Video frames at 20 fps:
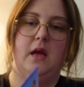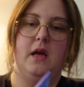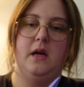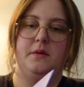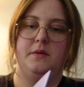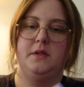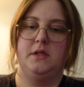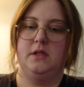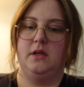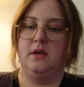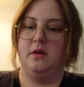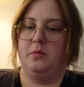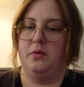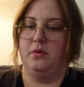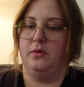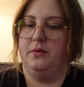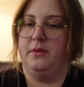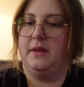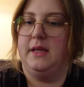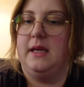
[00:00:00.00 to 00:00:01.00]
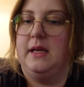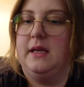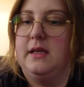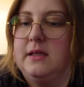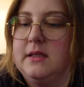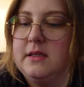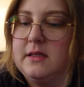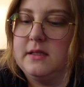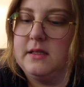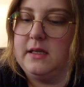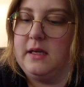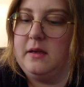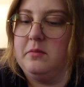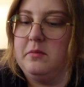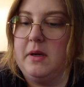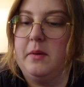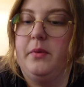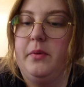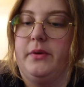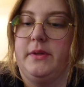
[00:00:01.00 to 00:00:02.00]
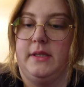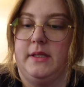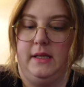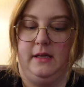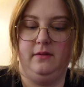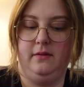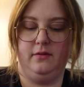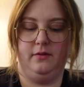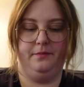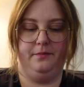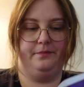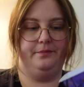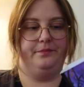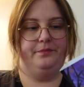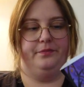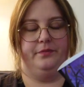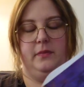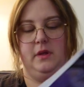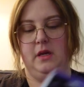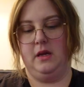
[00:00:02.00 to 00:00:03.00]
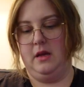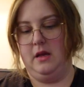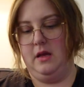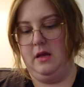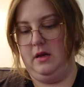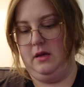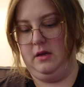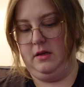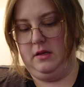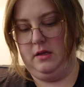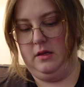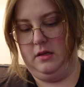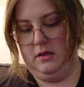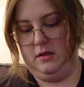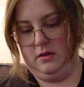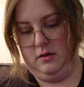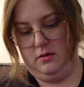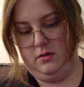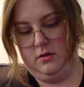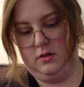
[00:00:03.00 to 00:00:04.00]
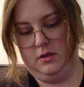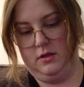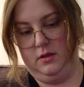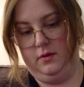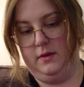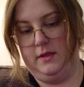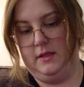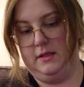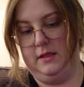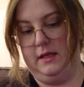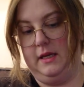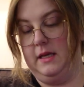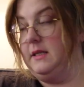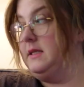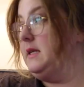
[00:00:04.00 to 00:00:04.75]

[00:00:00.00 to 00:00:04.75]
I'm just going to put this in my book sleeve just so it doesn't get